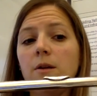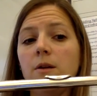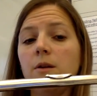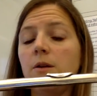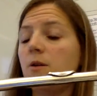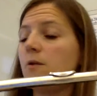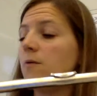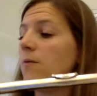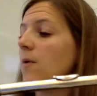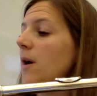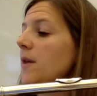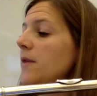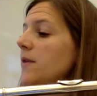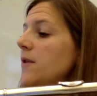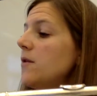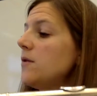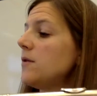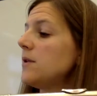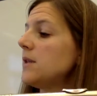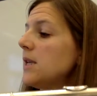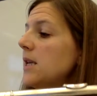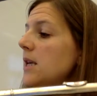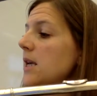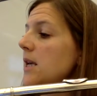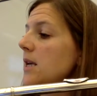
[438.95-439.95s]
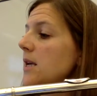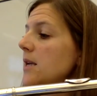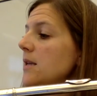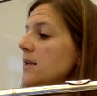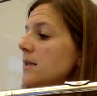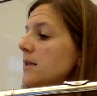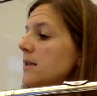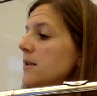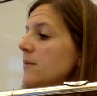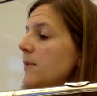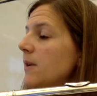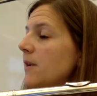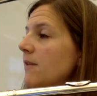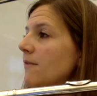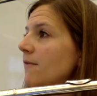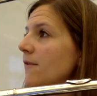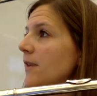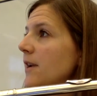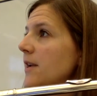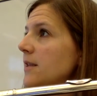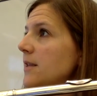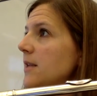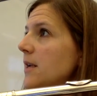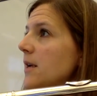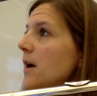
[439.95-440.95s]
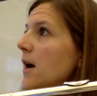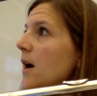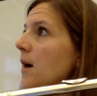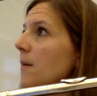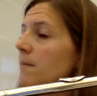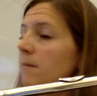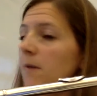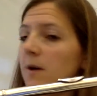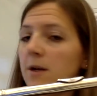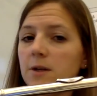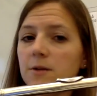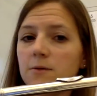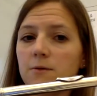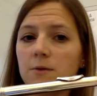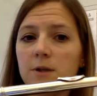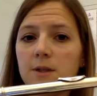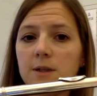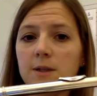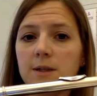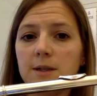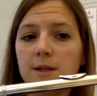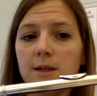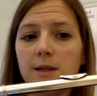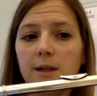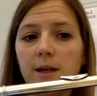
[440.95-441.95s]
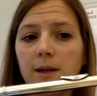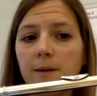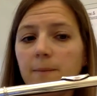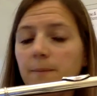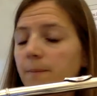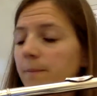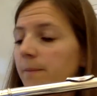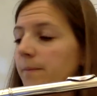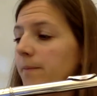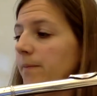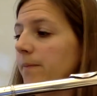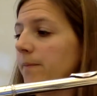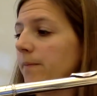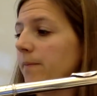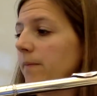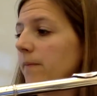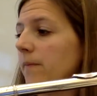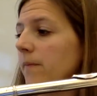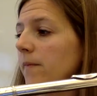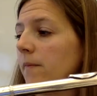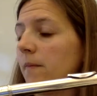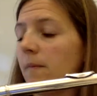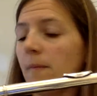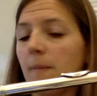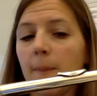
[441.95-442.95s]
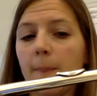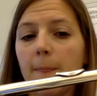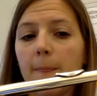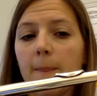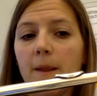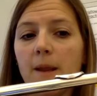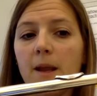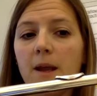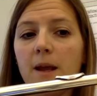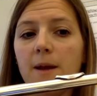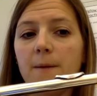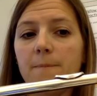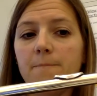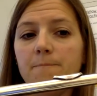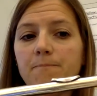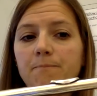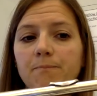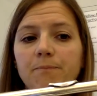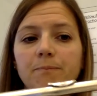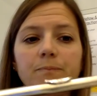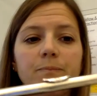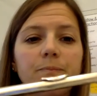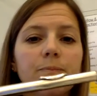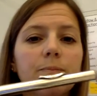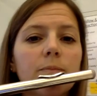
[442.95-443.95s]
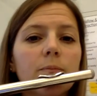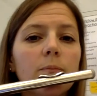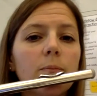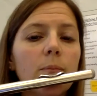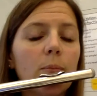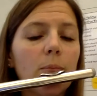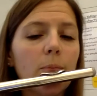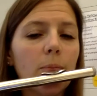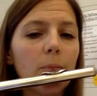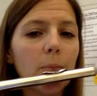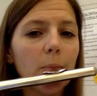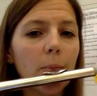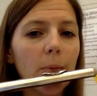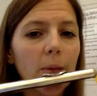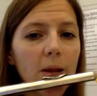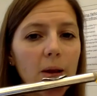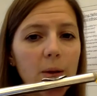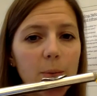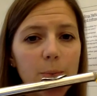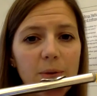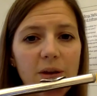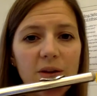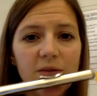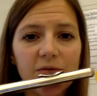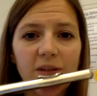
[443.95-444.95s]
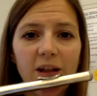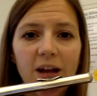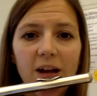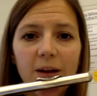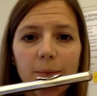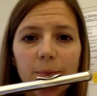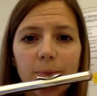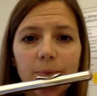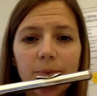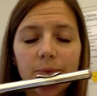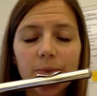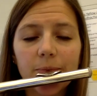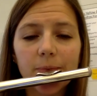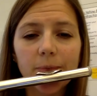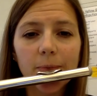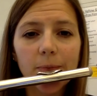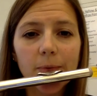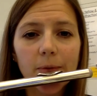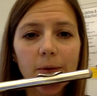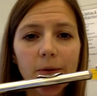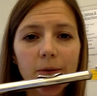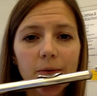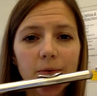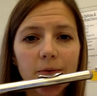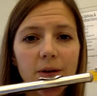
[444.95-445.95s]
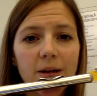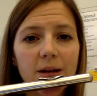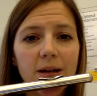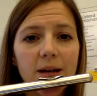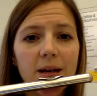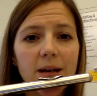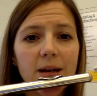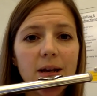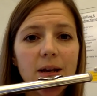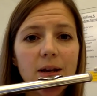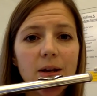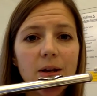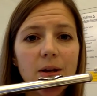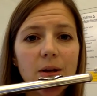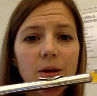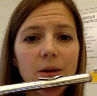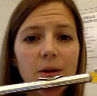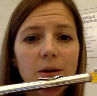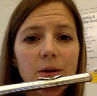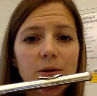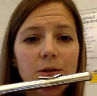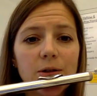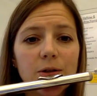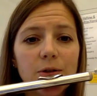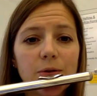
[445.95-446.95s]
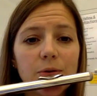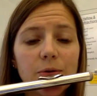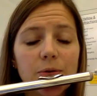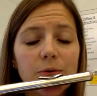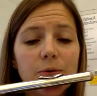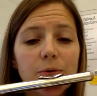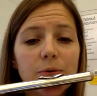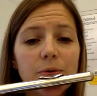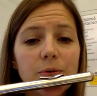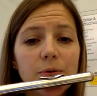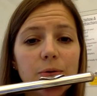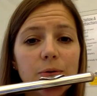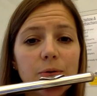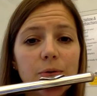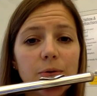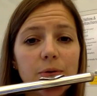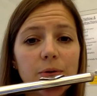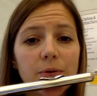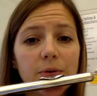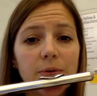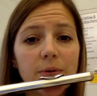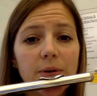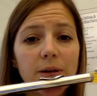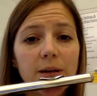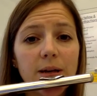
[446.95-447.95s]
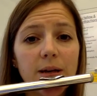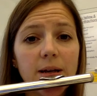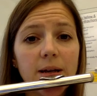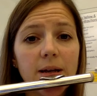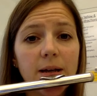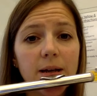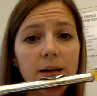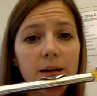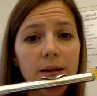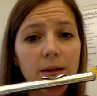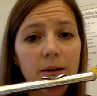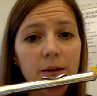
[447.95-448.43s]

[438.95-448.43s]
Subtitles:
You want those keys to be facing upright towards the ceiling. Okay. B flat. Ready, 2, 3.